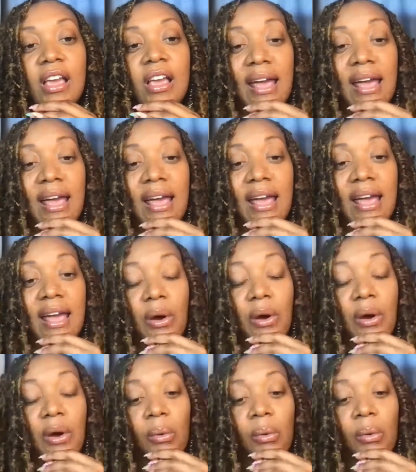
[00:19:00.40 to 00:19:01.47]
That at
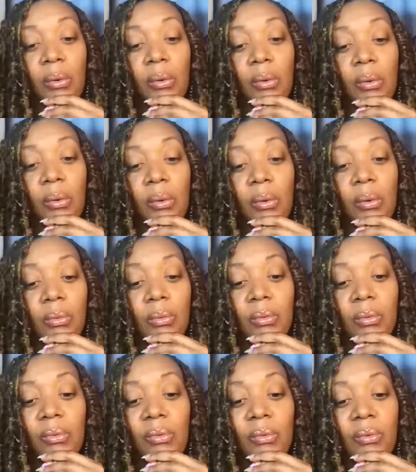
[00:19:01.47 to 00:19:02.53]
the end of the day,
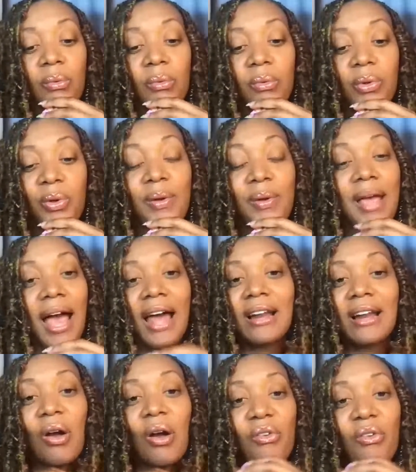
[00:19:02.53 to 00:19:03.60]
you
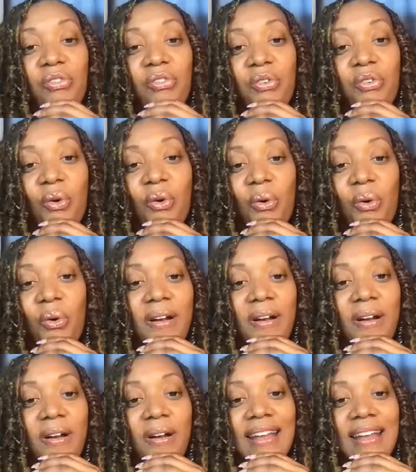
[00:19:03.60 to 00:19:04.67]
got to go
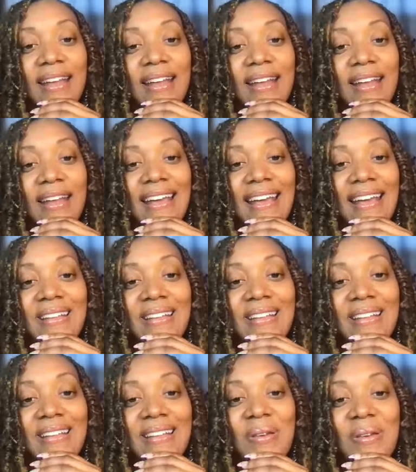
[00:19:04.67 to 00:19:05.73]
for it,
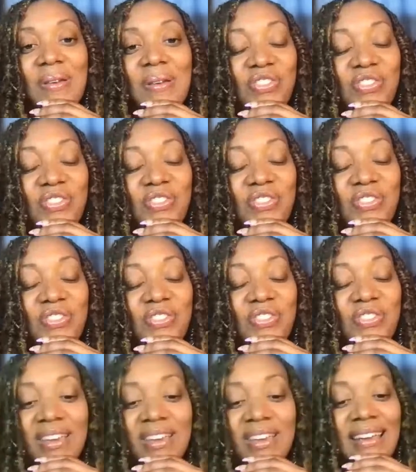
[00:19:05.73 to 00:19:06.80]
and you're going
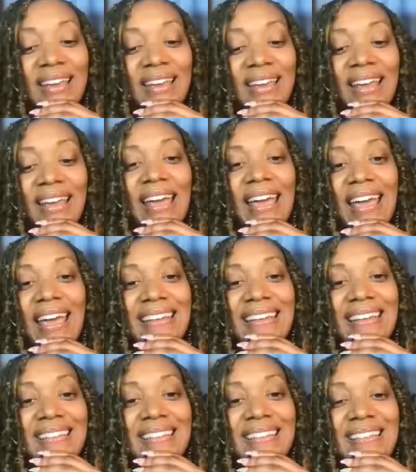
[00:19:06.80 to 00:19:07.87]
to achieve it.
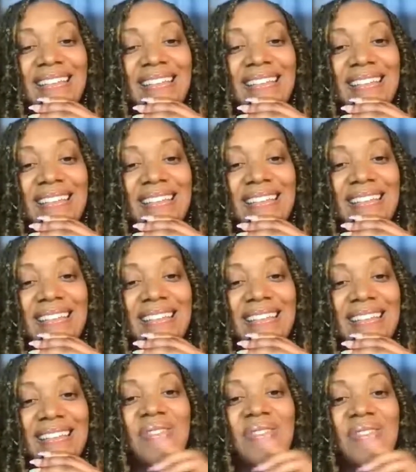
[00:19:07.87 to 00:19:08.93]
And
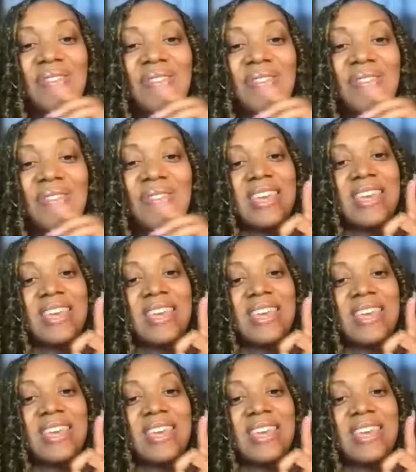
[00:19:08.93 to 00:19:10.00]
even though
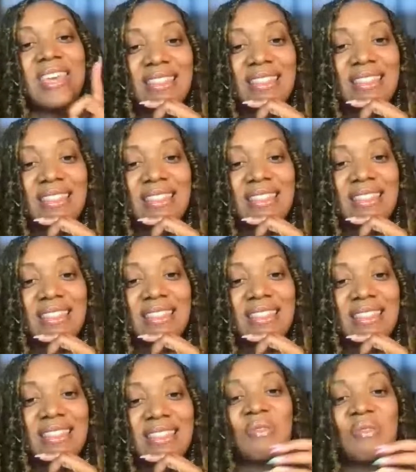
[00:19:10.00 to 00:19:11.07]
you think
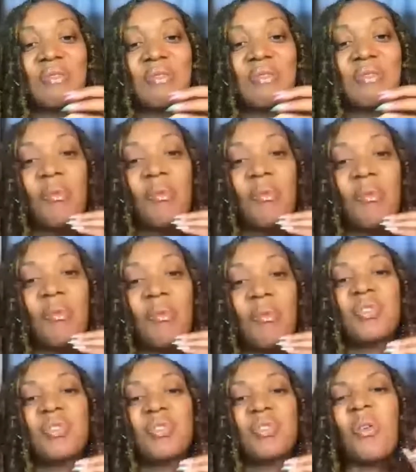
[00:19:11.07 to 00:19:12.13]
that you should be
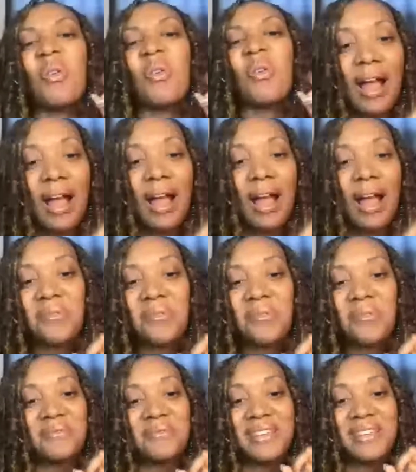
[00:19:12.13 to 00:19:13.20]
somewhere else, you are
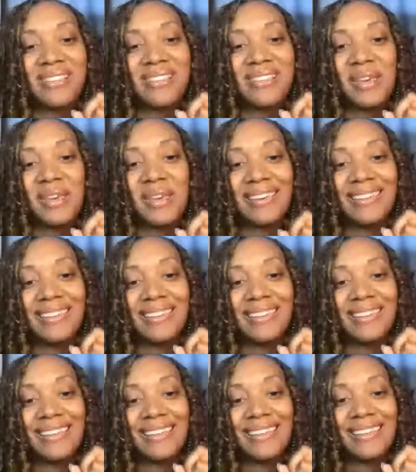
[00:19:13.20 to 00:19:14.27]
right where you need to
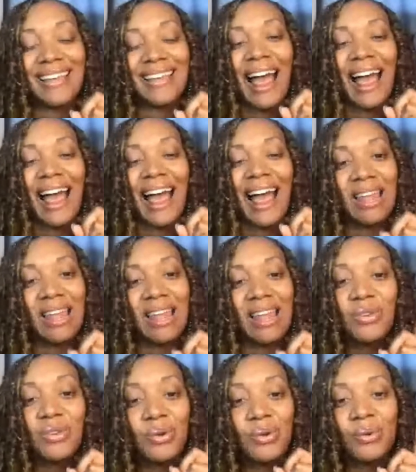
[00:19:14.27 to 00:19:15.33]
be.
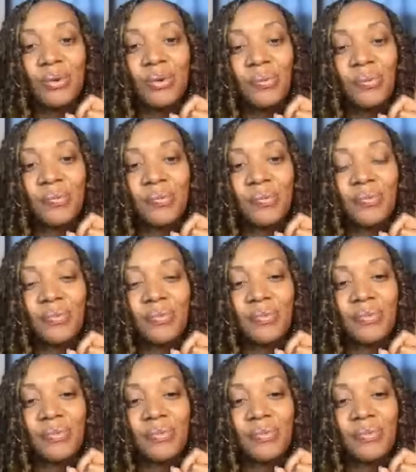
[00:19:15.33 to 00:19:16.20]
I love you.